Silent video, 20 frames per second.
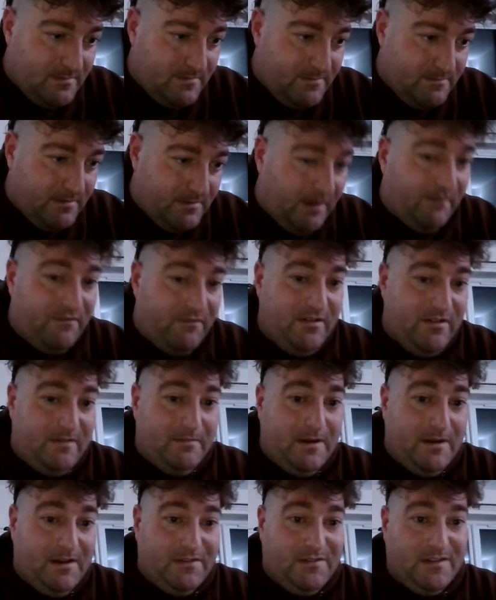About 3
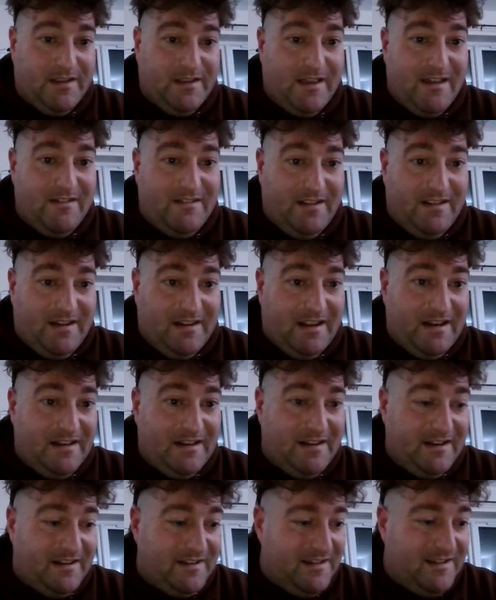minutes ago, it
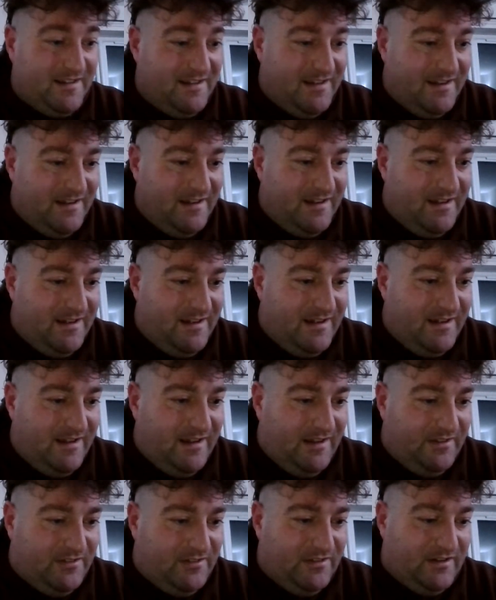ended.
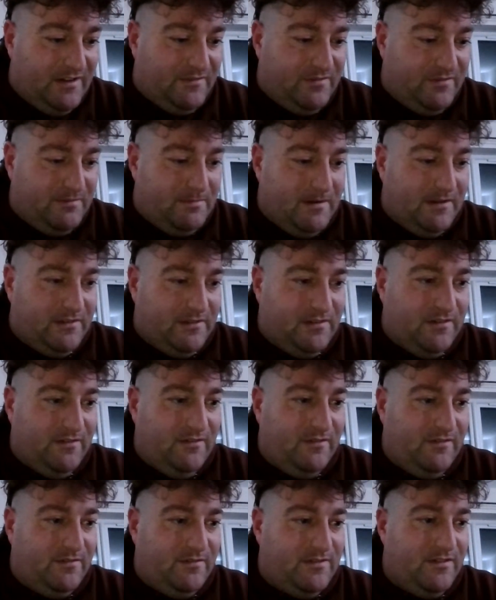It's done that for about
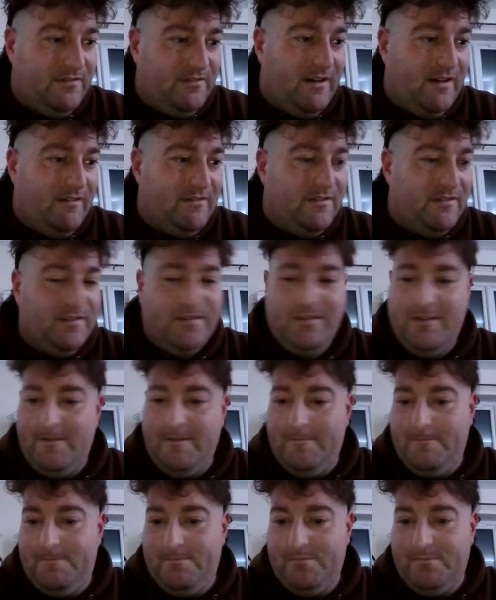two hours.
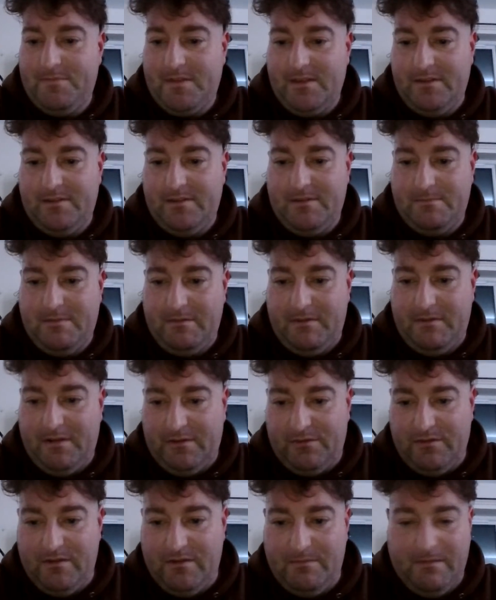It's probably
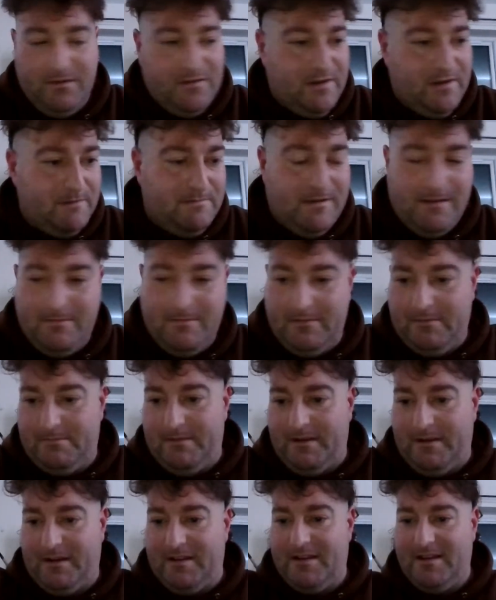that's where most of the people have
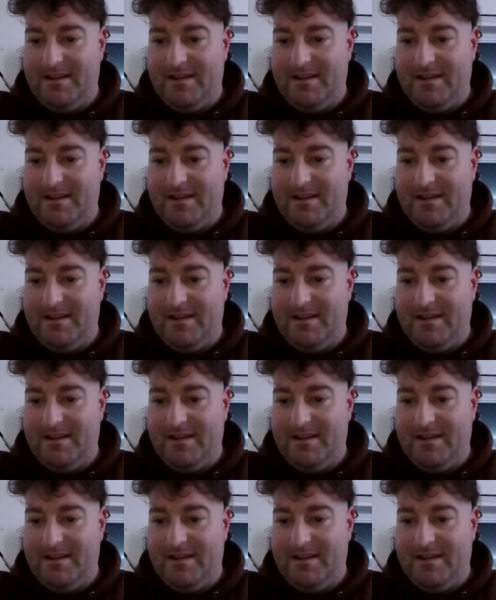been.